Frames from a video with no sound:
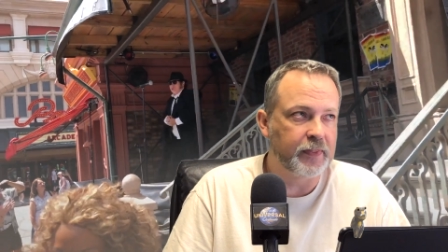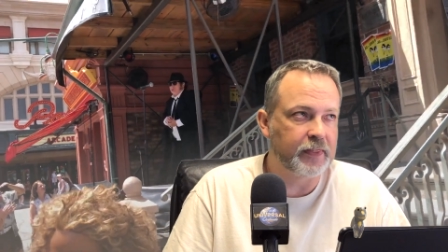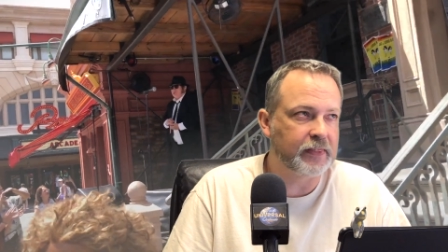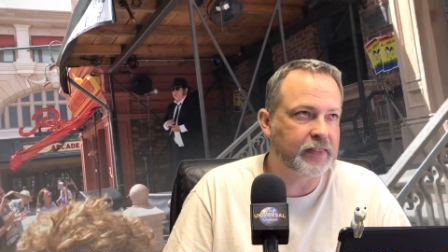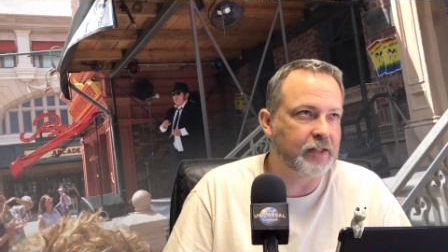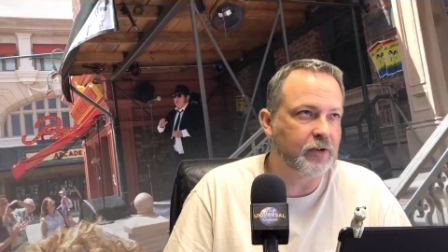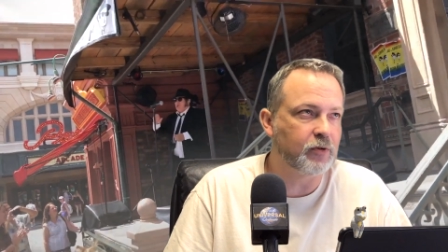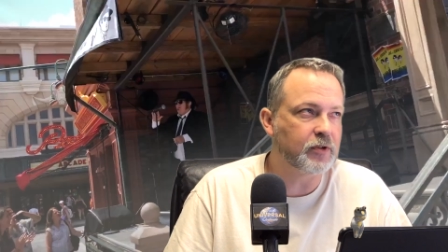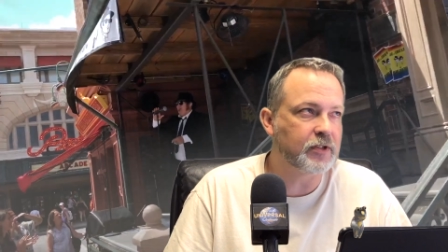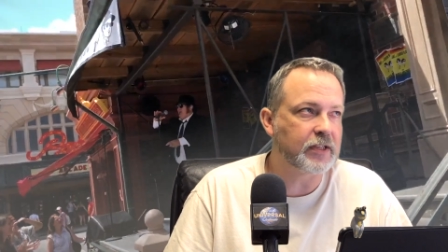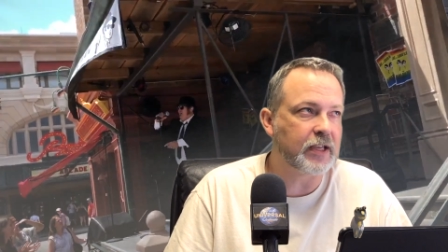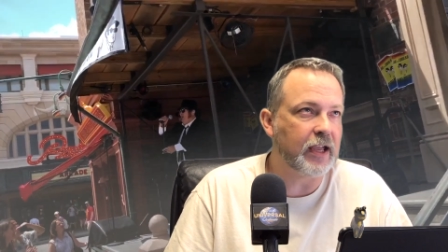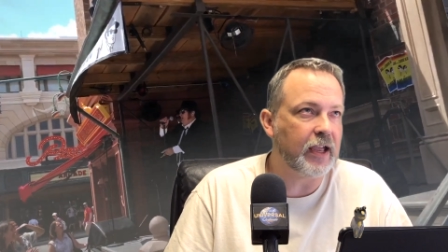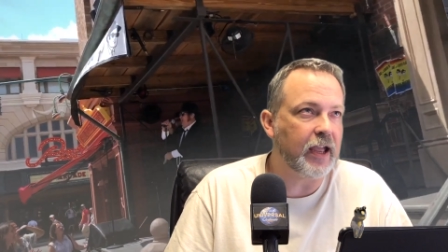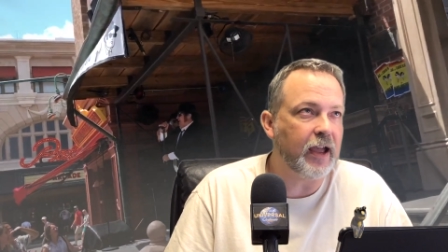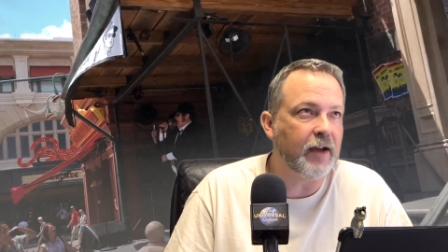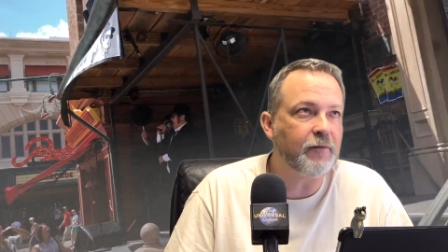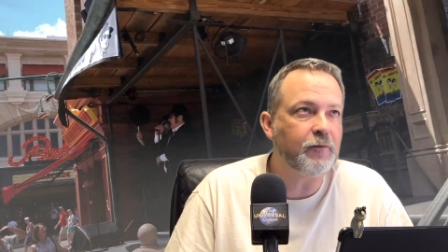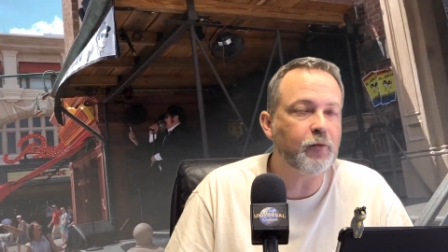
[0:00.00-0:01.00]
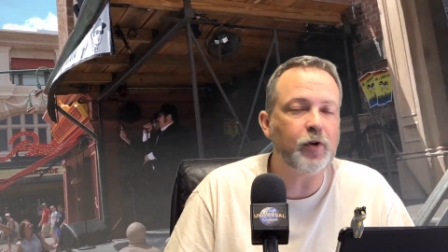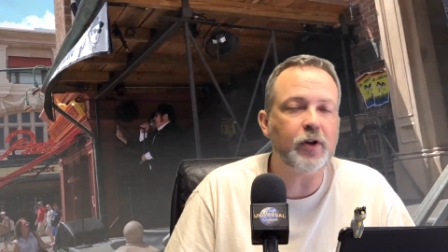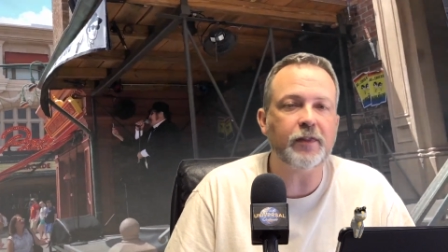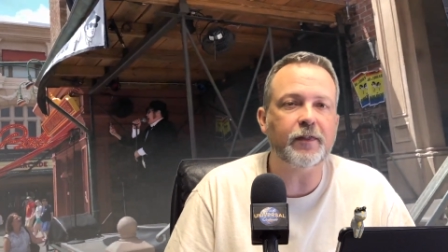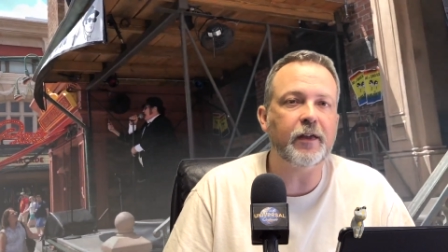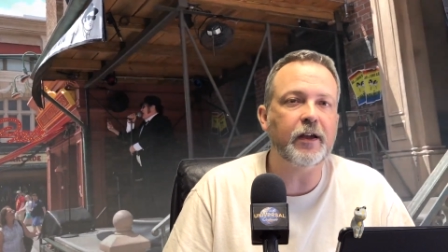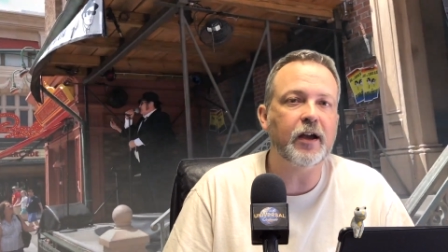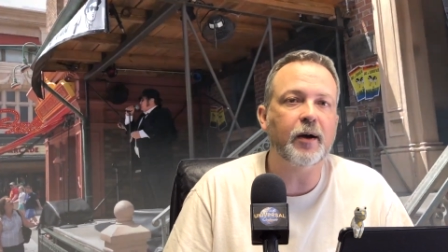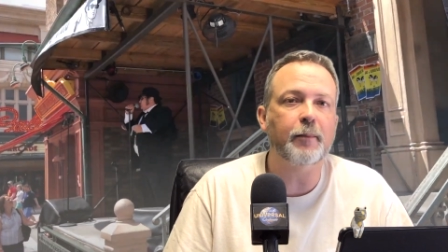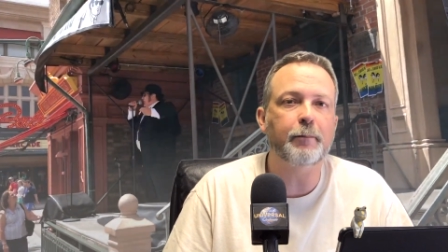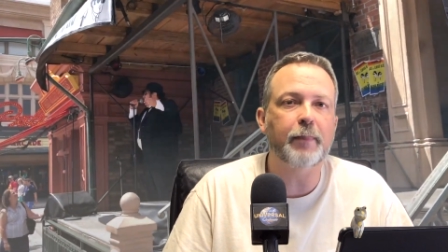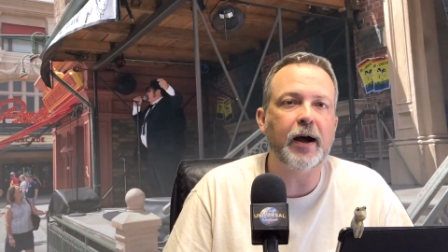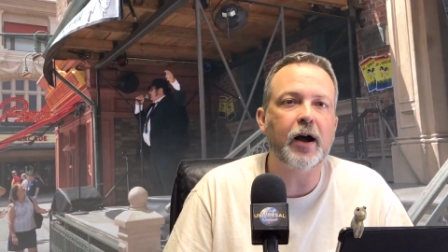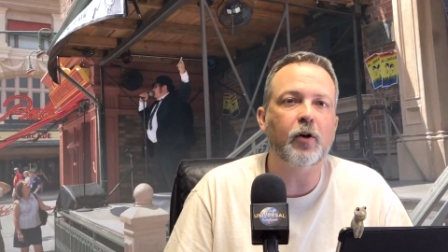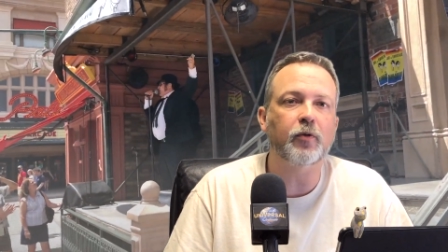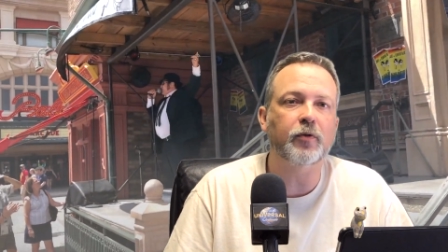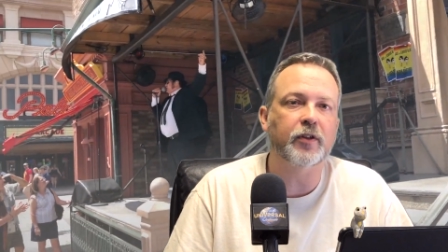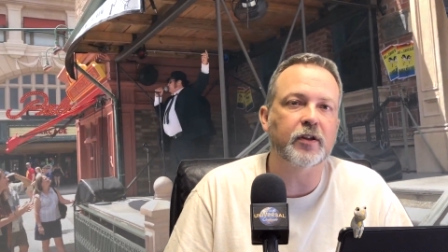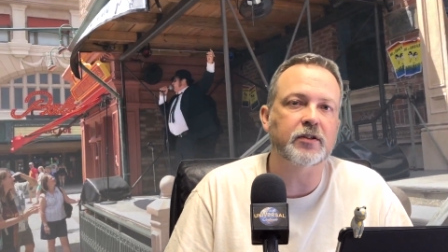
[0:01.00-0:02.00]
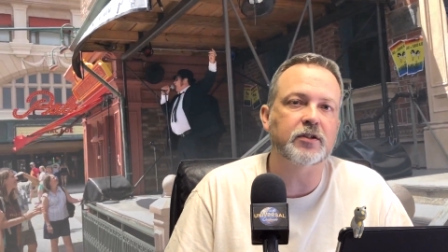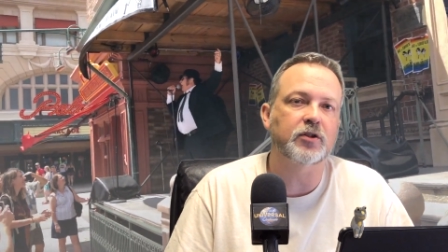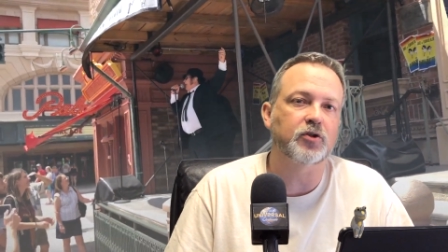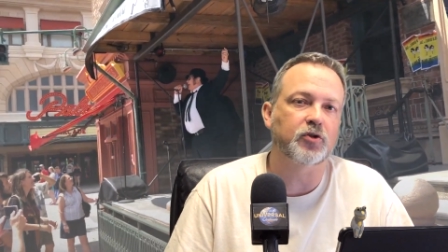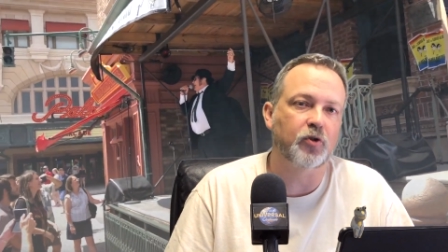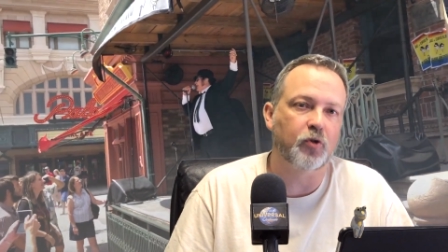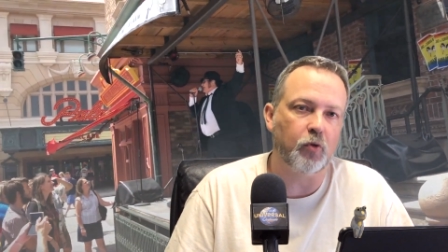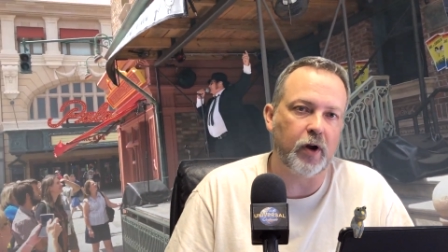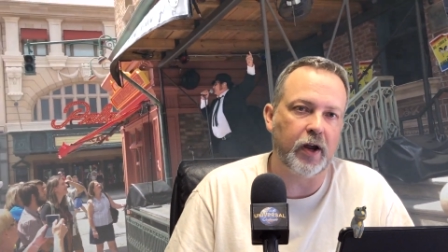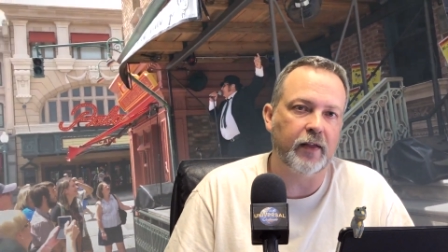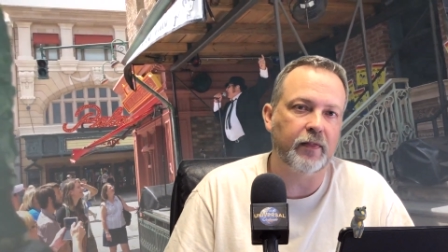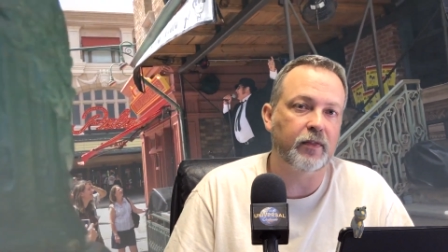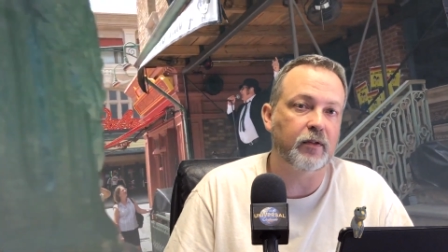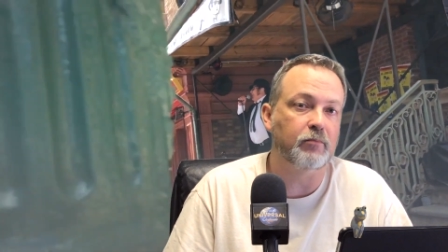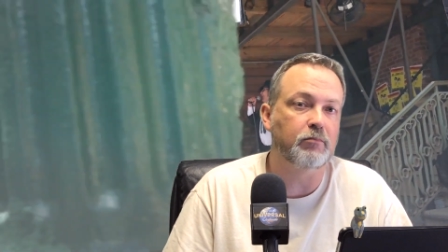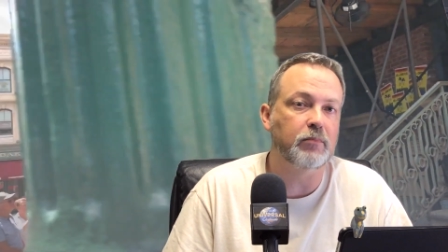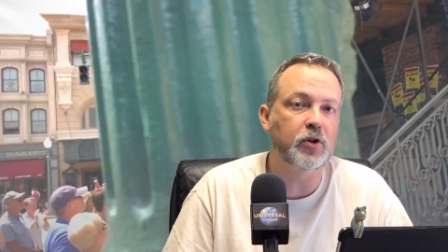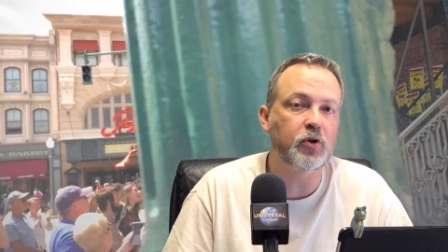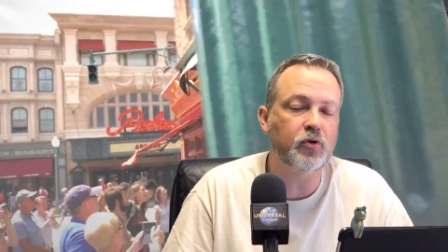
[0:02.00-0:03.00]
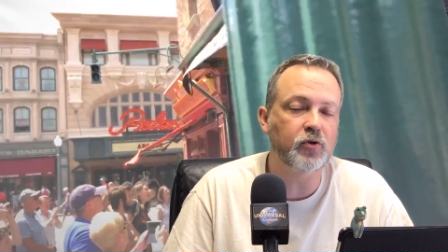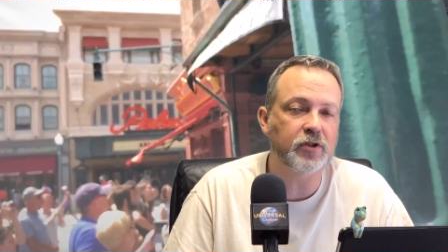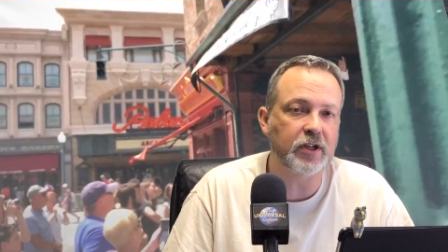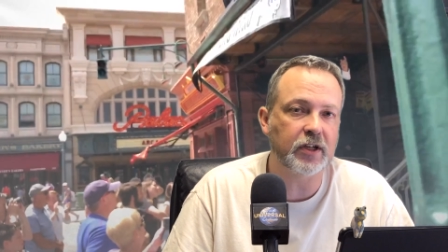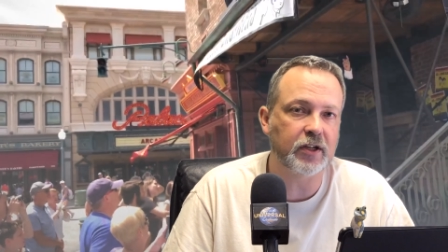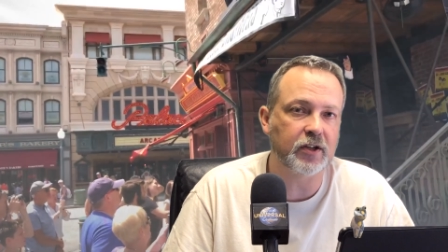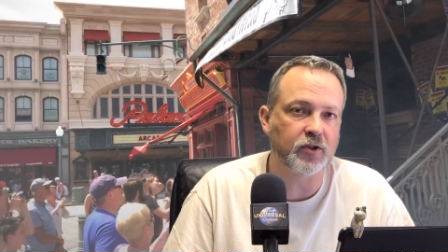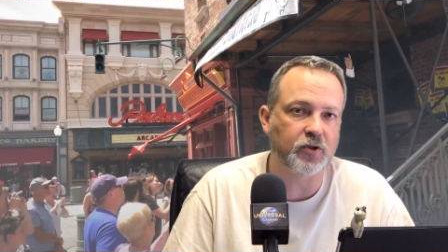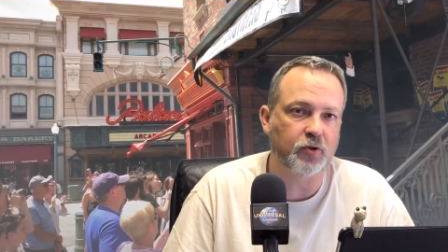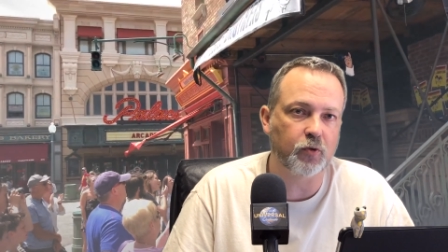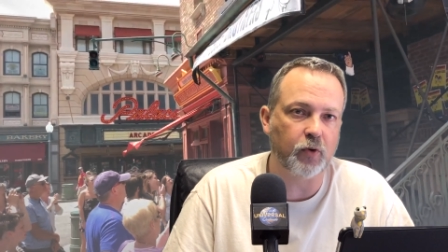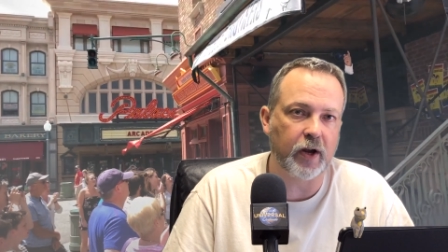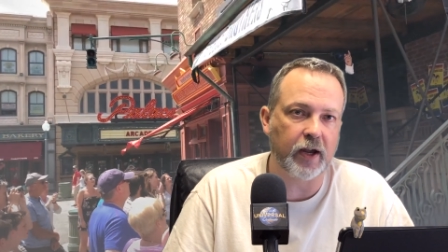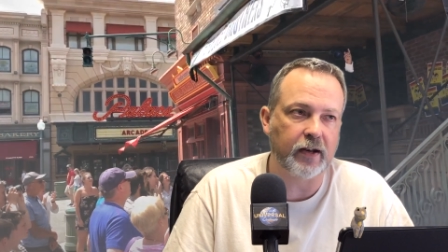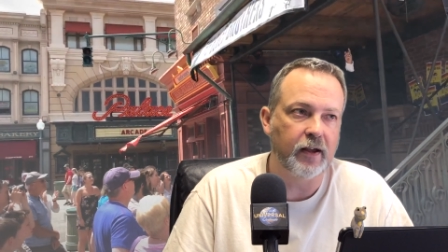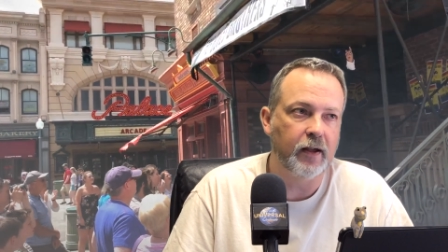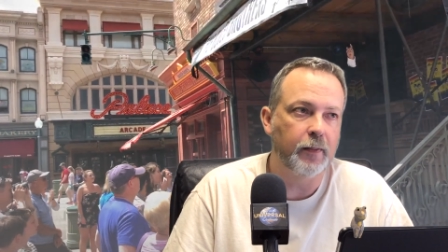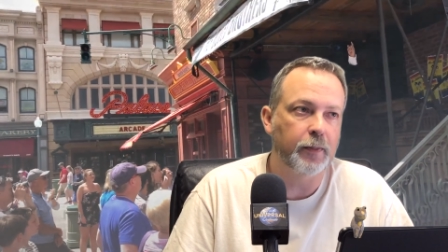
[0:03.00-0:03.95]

There's everything about this is great. The music is great.